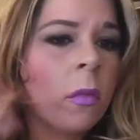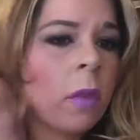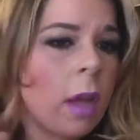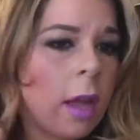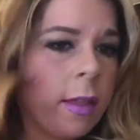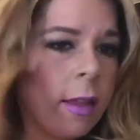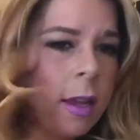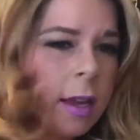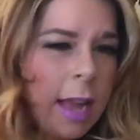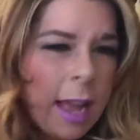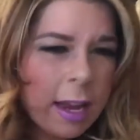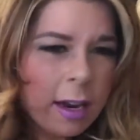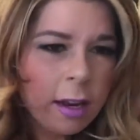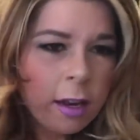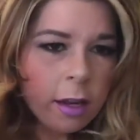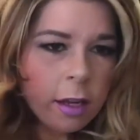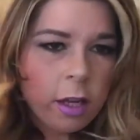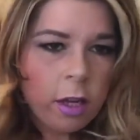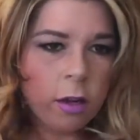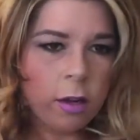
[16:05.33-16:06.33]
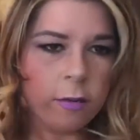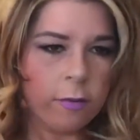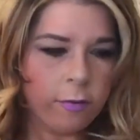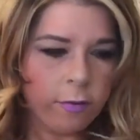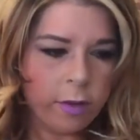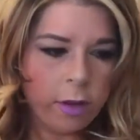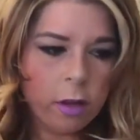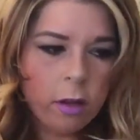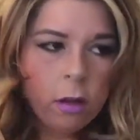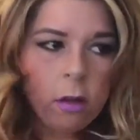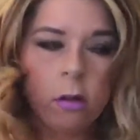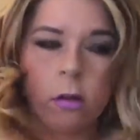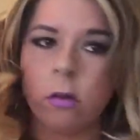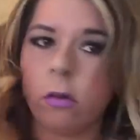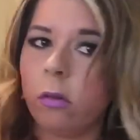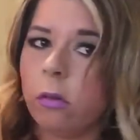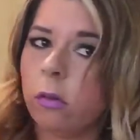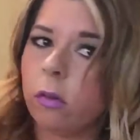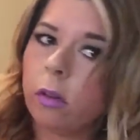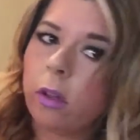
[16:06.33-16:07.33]
And then kind of, you can
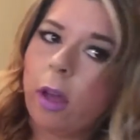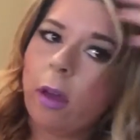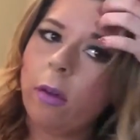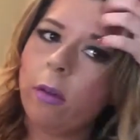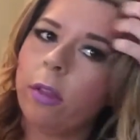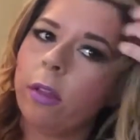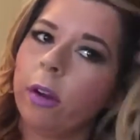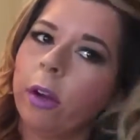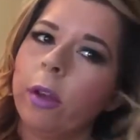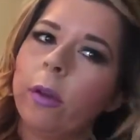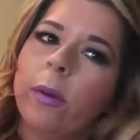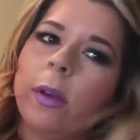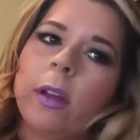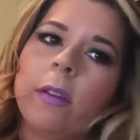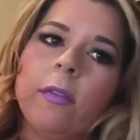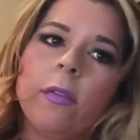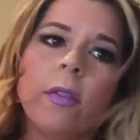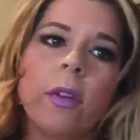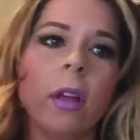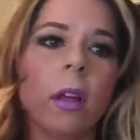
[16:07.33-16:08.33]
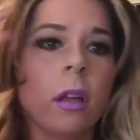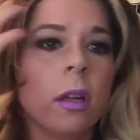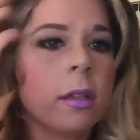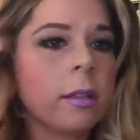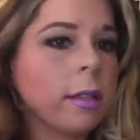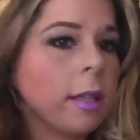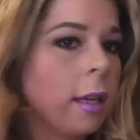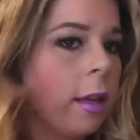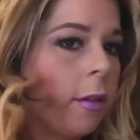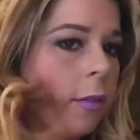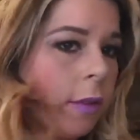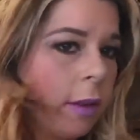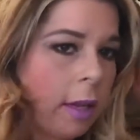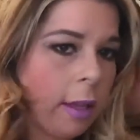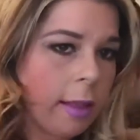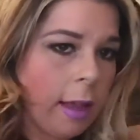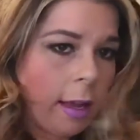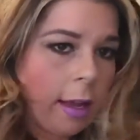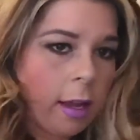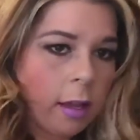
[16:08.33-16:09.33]
go through it and feel it, see if
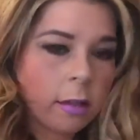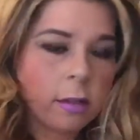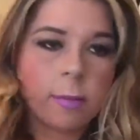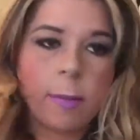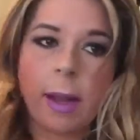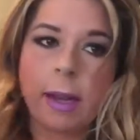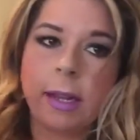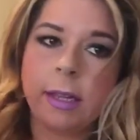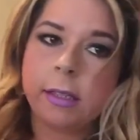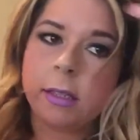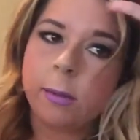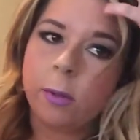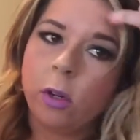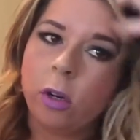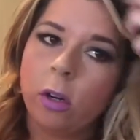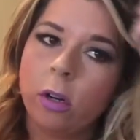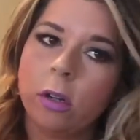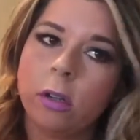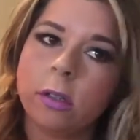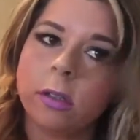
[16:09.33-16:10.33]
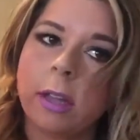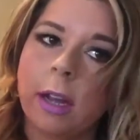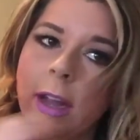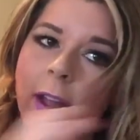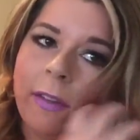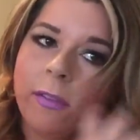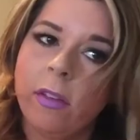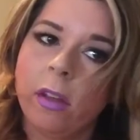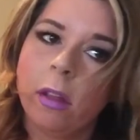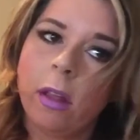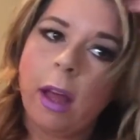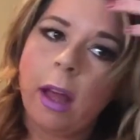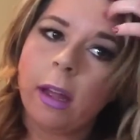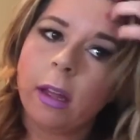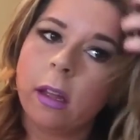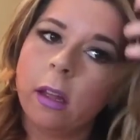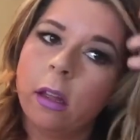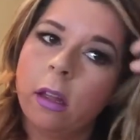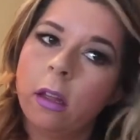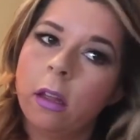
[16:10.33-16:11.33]
anything else might need some curls. Like I feel
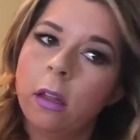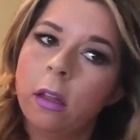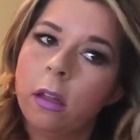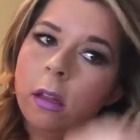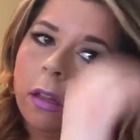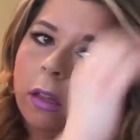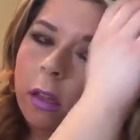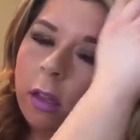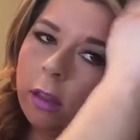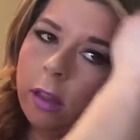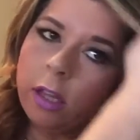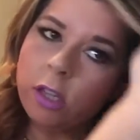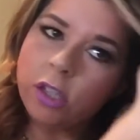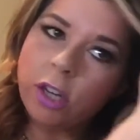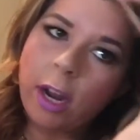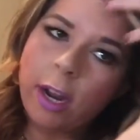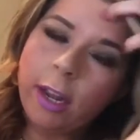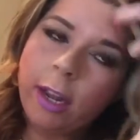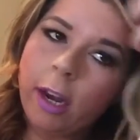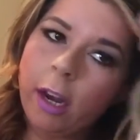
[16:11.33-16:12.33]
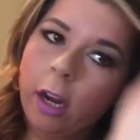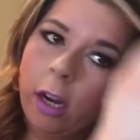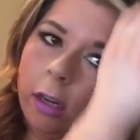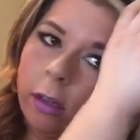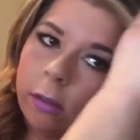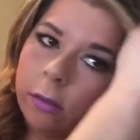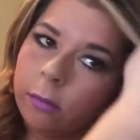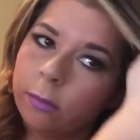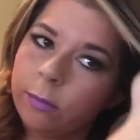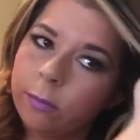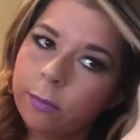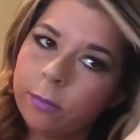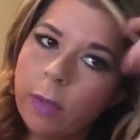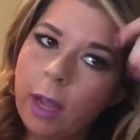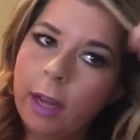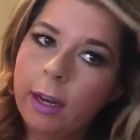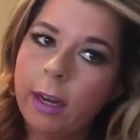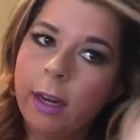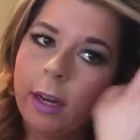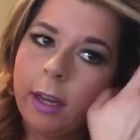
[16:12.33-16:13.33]
like this right here,
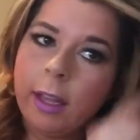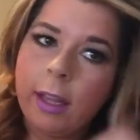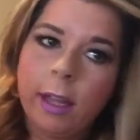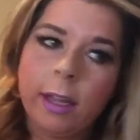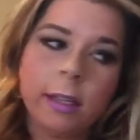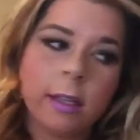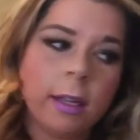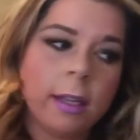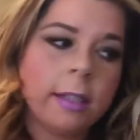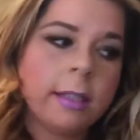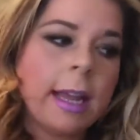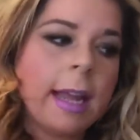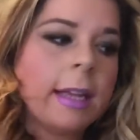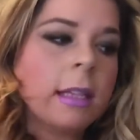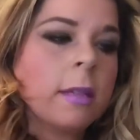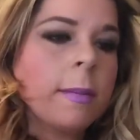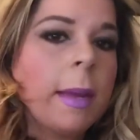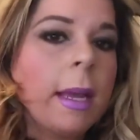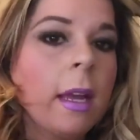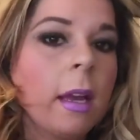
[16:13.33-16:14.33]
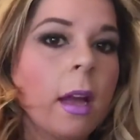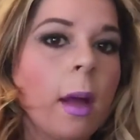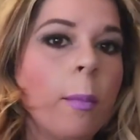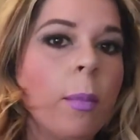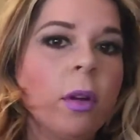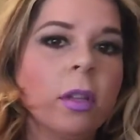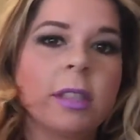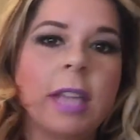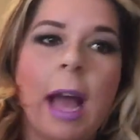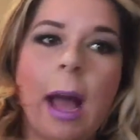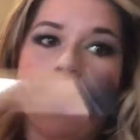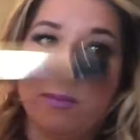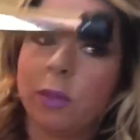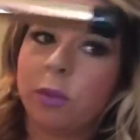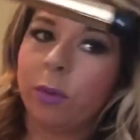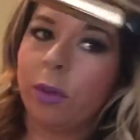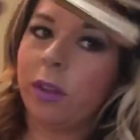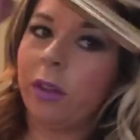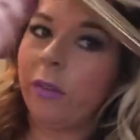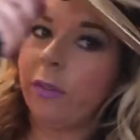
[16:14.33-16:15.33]
I didn't get, it takes me a couple times
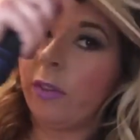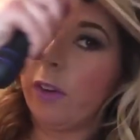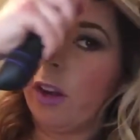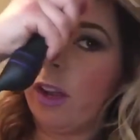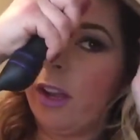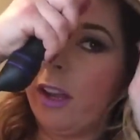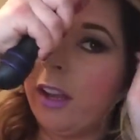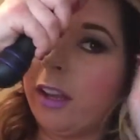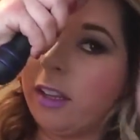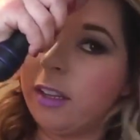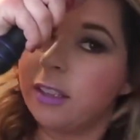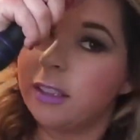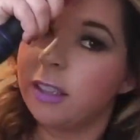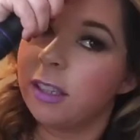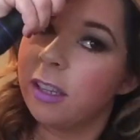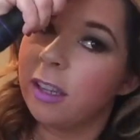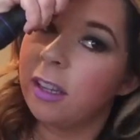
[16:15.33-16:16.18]
with the front.